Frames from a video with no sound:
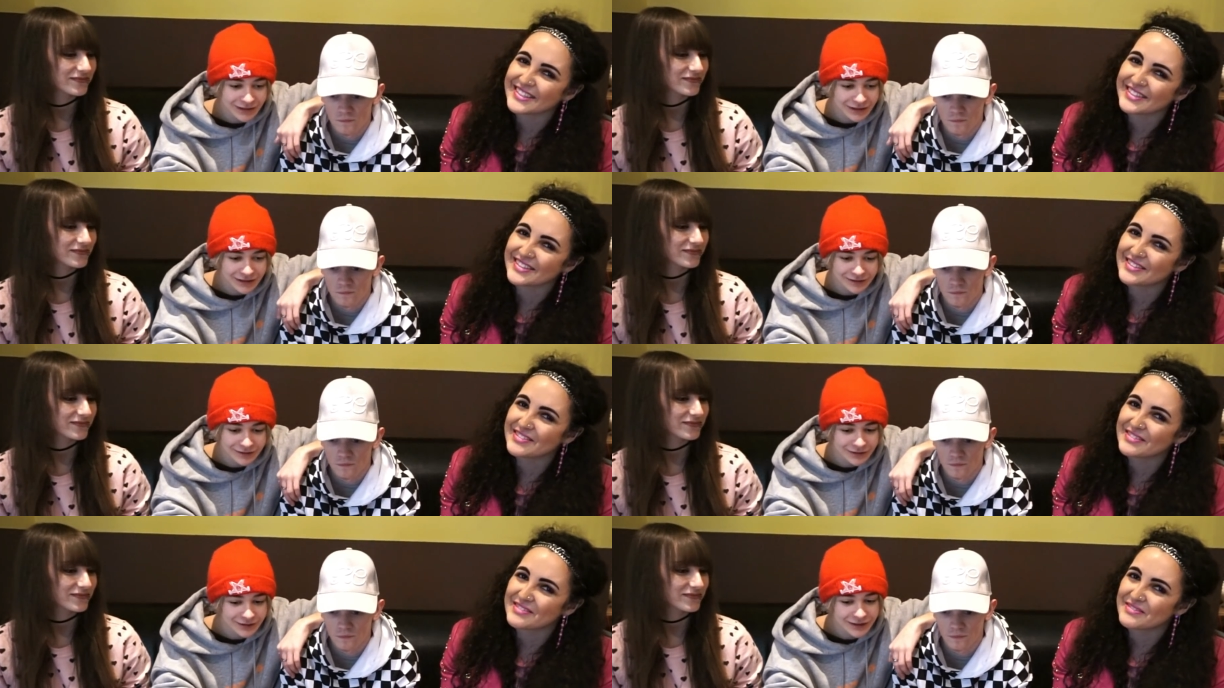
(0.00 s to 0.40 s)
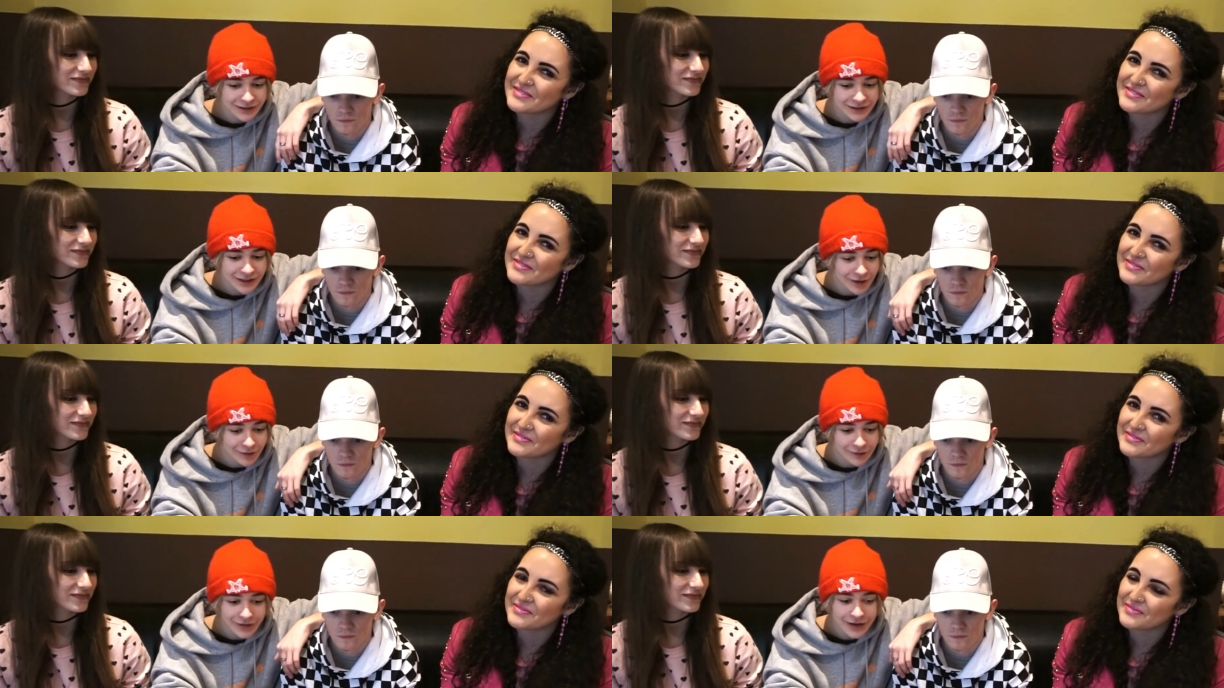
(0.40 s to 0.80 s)
Speaker 1: he leaves his
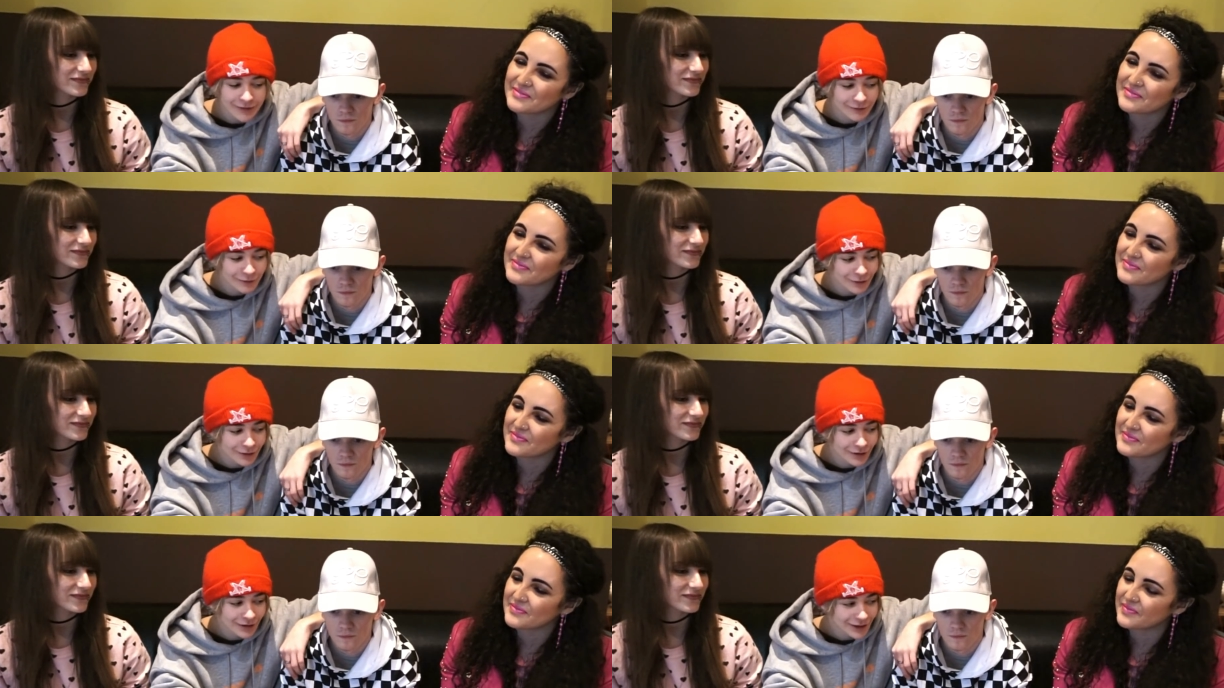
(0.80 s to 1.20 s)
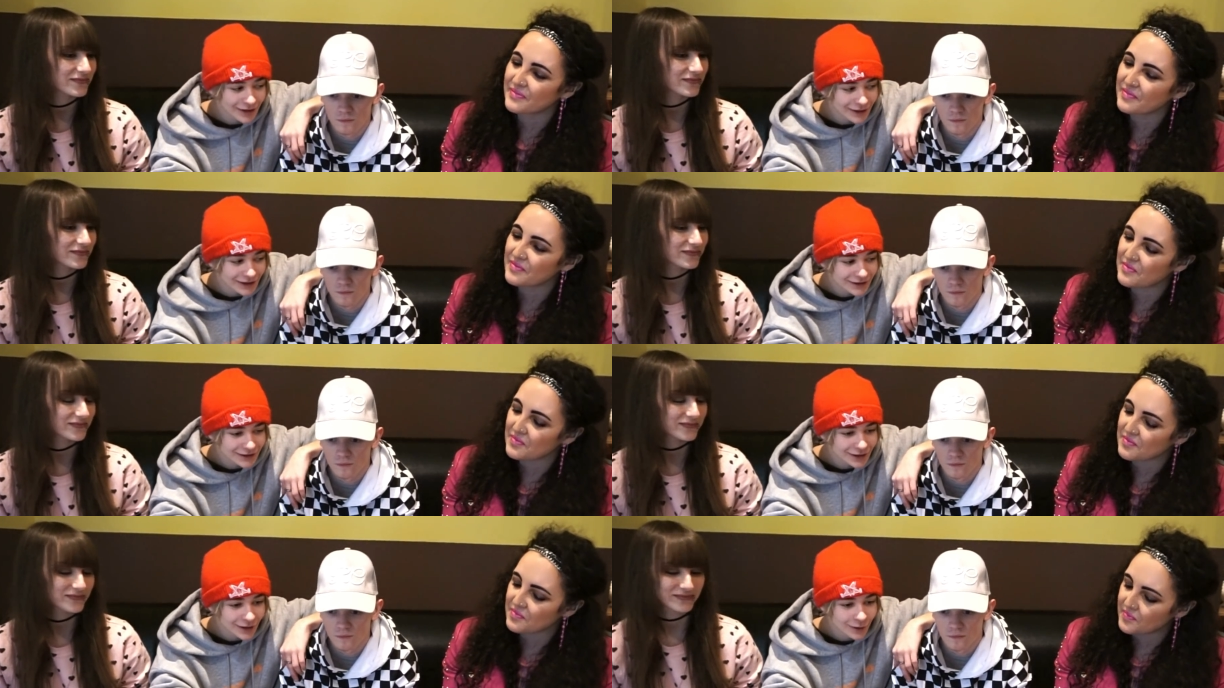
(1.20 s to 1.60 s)
stuff everywhere,
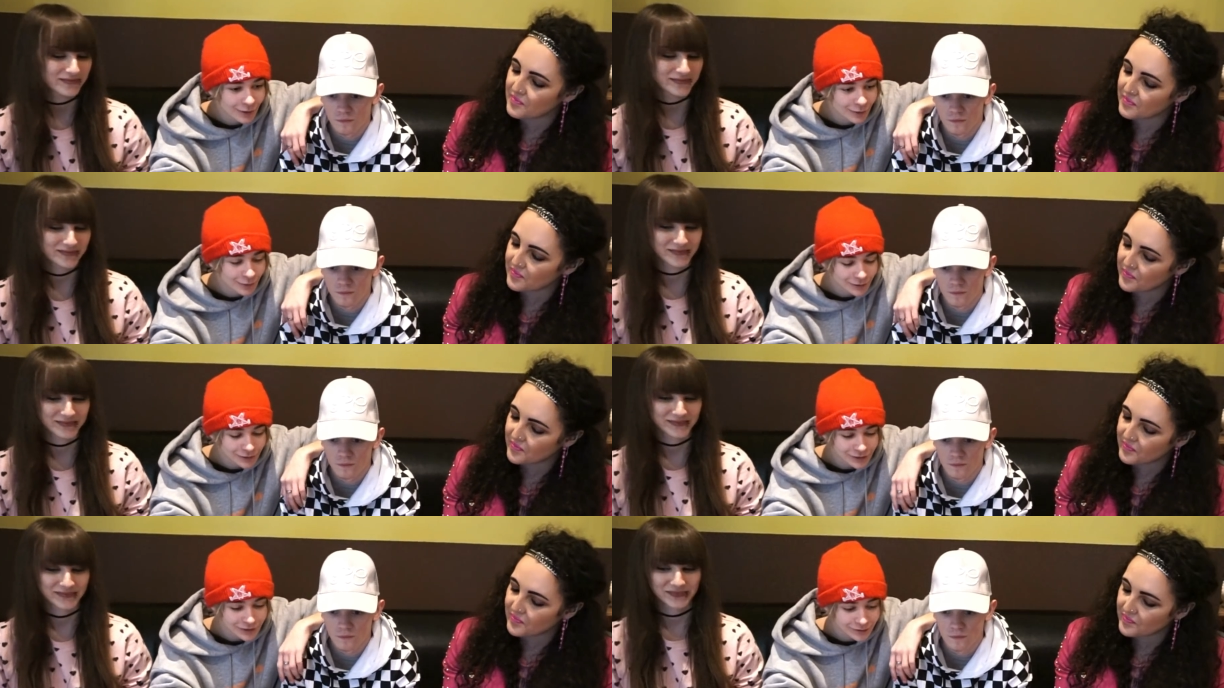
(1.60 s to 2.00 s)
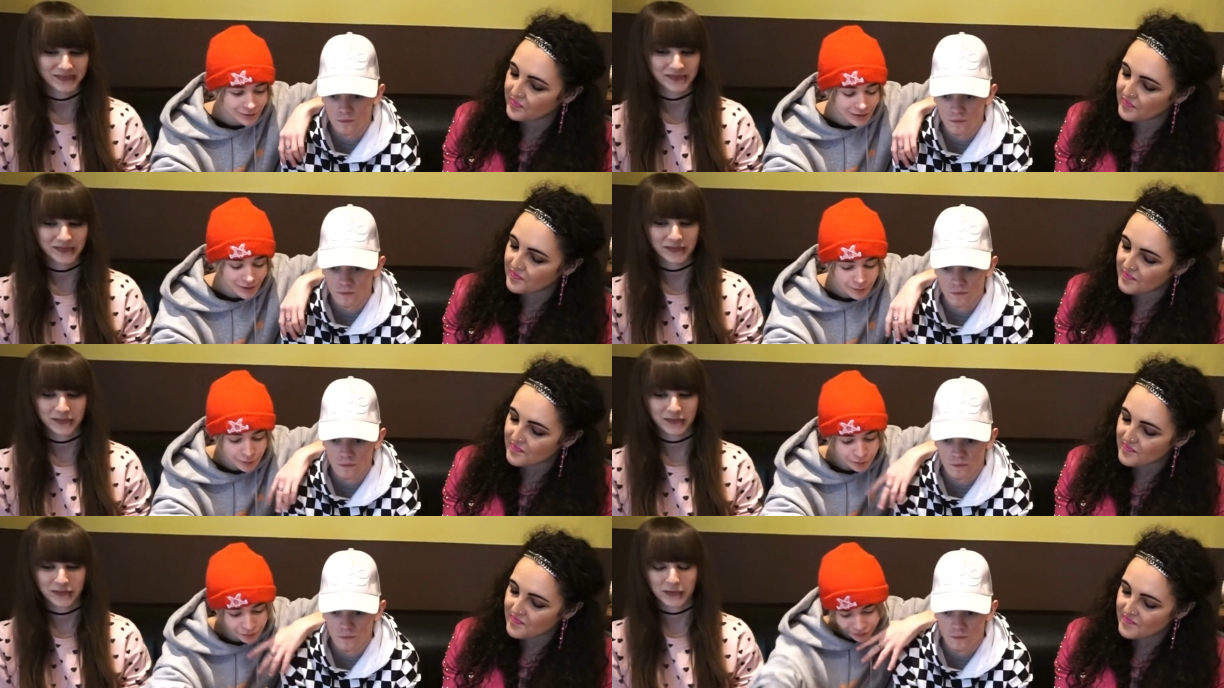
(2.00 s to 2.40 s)
like his clothes,
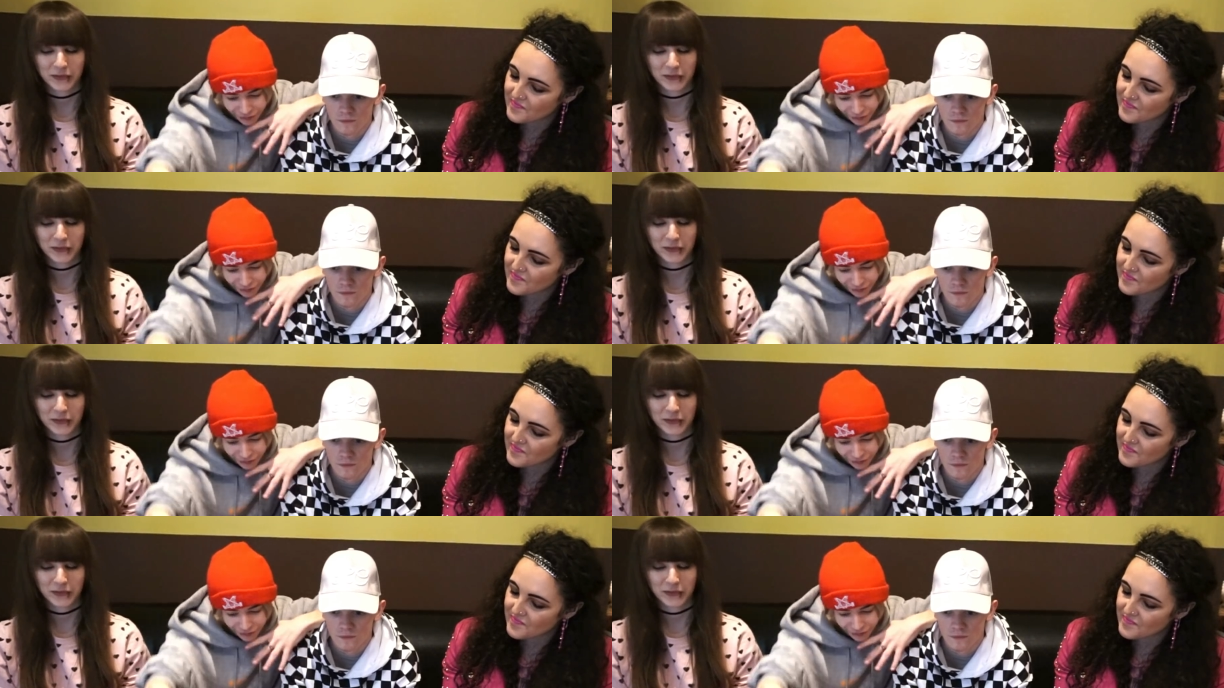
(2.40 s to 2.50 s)
just like